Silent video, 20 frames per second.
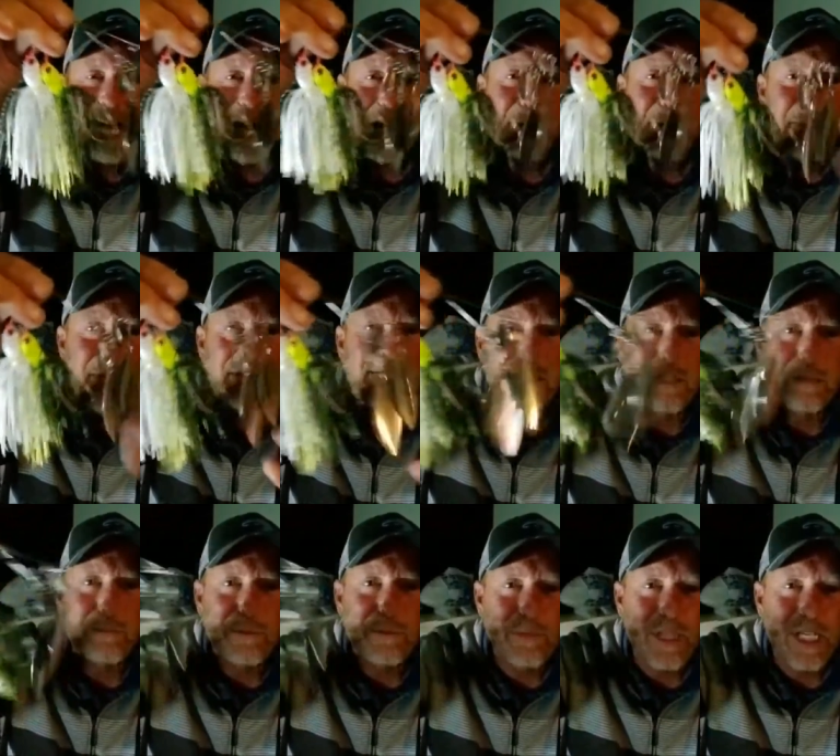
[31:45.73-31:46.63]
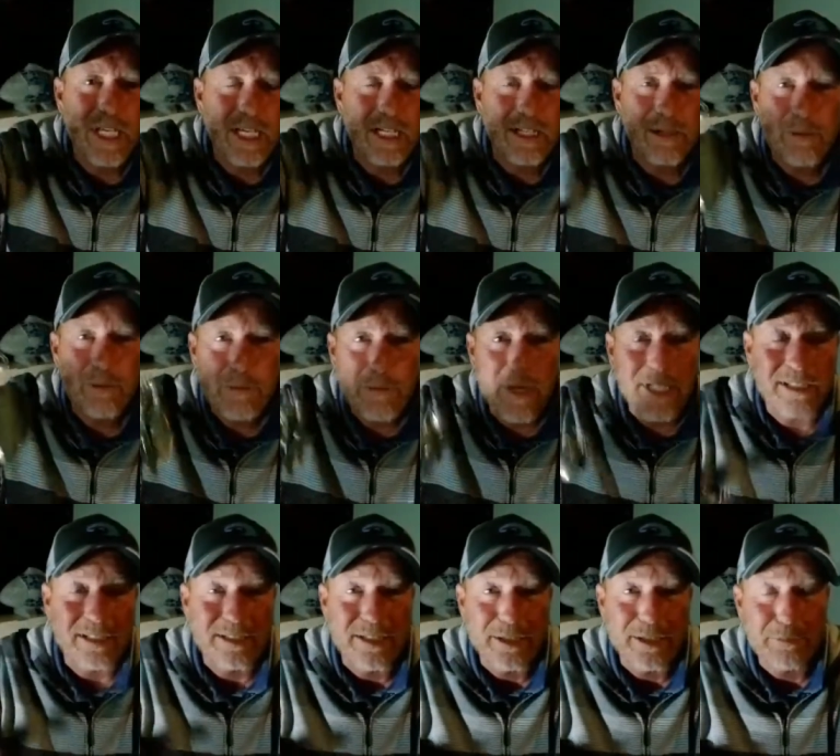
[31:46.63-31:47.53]
Everybody makes a double blade. Nobody makes
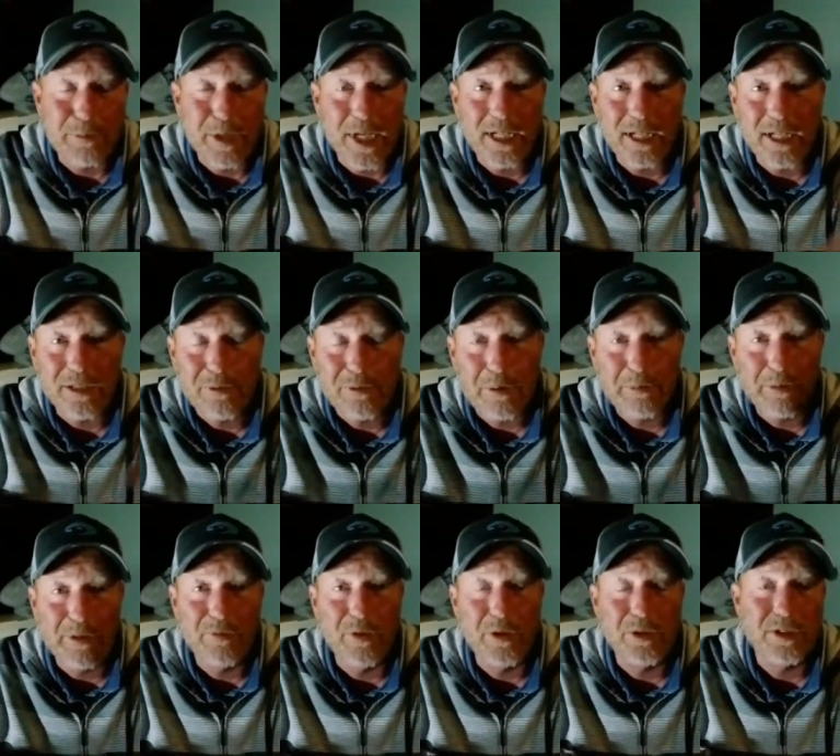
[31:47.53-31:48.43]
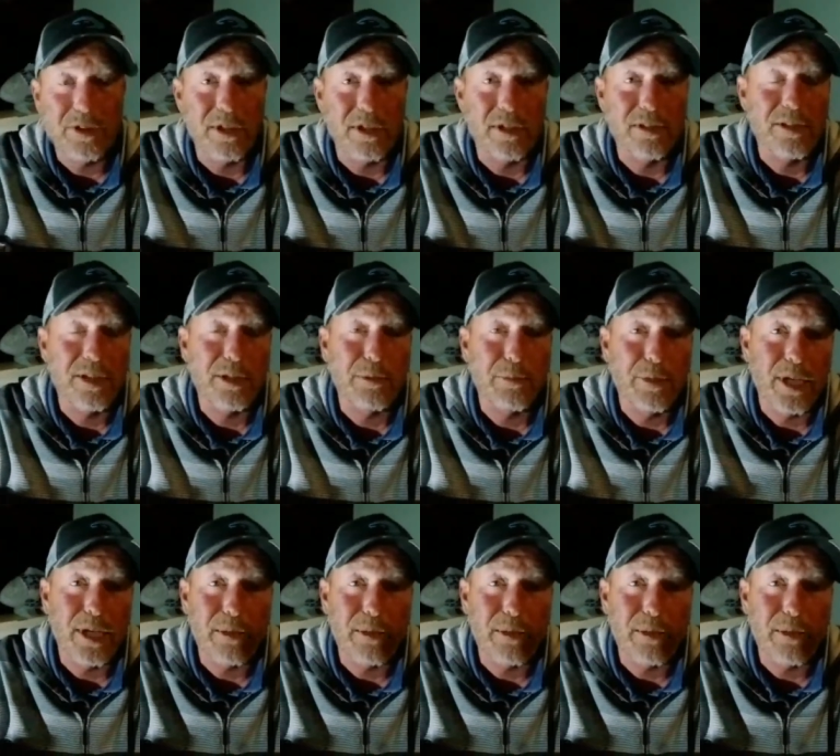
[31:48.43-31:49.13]
a single blade. That's why I'm going to focus on a single blade.